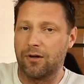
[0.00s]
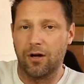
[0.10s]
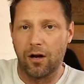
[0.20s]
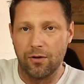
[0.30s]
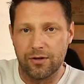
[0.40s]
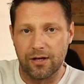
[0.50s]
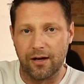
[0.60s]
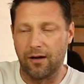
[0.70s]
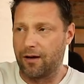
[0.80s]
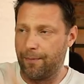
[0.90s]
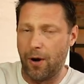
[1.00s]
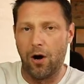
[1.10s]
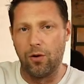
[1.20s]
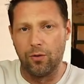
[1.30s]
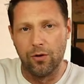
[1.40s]
closer, like a
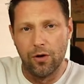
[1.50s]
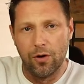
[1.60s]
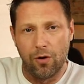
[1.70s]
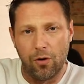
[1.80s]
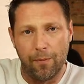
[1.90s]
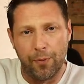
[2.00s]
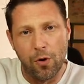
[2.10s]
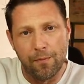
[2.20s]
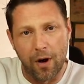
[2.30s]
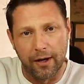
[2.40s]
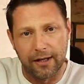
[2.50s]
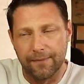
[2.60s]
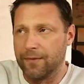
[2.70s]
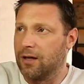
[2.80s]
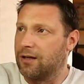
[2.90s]
pole or a boom
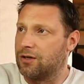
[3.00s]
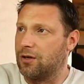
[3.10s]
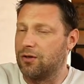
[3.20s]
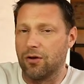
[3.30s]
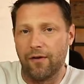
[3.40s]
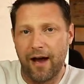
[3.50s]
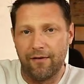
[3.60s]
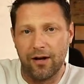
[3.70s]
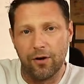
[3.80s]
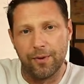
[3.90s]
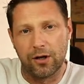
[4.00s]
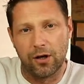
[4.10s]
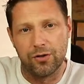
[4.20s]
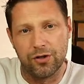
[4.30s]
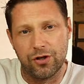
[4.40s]
mic, to sort of have it a little bit
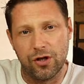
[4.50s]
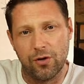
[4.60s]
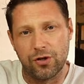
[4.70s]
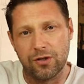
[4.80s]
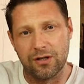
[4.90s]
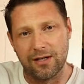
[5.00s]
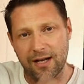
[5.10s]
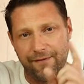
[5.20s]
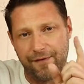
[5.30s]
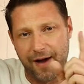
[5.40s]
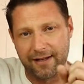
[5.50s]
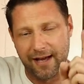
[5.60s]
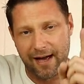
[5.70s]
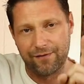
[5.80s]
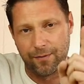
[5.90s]
closer to you. So it doesn't in fact
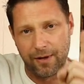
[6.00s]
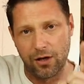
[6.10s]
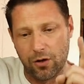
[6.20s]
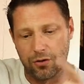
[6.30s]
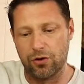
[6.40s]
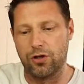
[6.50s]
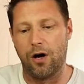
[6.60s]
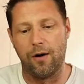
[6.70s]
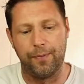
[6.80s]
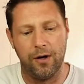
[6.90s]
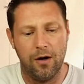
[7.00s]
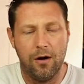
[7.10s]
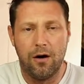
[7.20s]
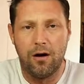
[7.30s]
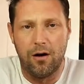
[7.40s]
have to be on top
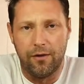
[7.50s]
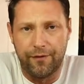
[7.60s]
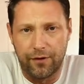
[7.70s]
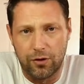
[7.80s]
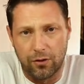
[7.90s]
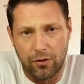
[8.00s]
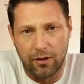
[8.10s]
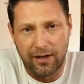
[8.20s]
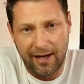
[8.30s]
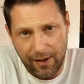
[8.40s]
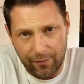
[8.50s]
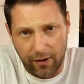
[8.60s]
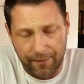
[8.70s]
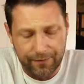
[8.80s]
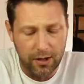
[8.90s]
of your
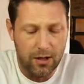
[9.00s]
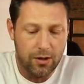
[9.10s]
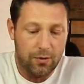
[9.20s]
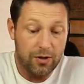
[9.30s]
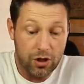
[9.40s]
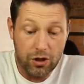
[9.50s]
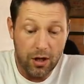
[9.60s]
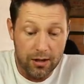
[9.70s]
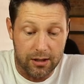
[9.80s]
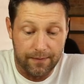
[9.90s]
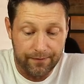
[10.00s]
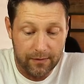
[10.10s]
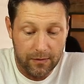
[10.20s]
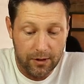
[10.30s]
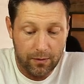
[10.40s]
camera, which is good.
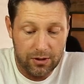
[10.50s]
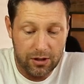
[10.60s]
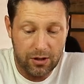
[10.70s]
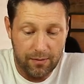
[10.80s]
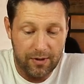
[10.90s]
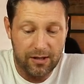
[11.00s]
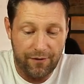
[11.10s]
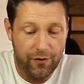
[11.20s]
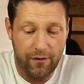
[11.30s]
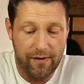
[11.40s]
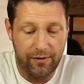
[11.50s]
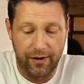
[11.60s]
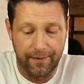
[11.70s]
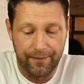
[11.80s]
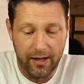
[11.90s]
Which is good, it means they're full of
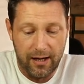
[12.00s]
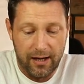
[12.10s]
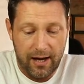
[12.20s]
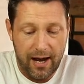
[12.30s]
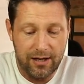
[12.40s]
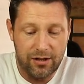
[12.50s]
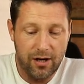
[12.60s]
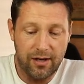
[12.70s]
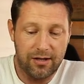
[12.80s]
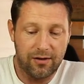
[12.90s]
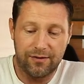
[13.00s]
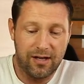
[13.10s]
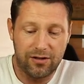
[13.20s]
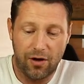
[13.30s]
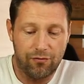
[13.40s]
everything. It is nice,
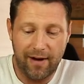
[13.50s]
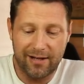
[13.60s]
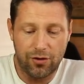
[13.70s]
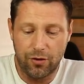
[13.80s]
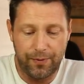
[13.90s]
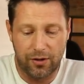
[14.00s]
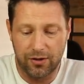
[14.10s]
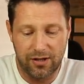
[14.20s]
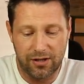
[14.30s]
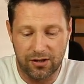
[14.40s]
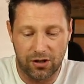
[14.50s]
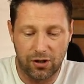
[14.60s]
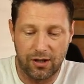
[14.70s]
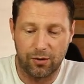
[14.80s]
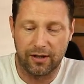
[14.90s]
obviously there's no rattle because this is a
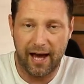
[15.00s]
good little